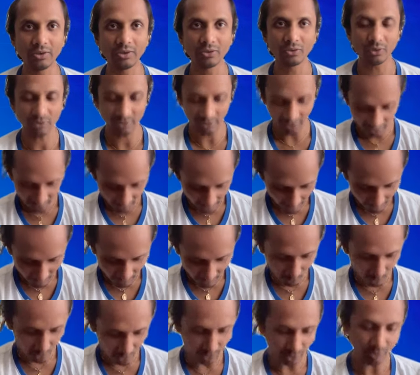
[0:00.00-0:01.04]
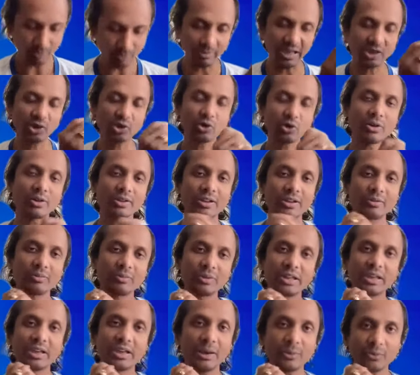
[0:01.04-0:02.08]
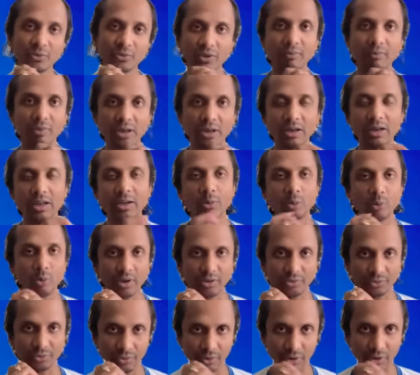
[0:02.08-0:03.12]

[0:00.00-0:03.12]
So this time we wanted to make sure that we have someone like who has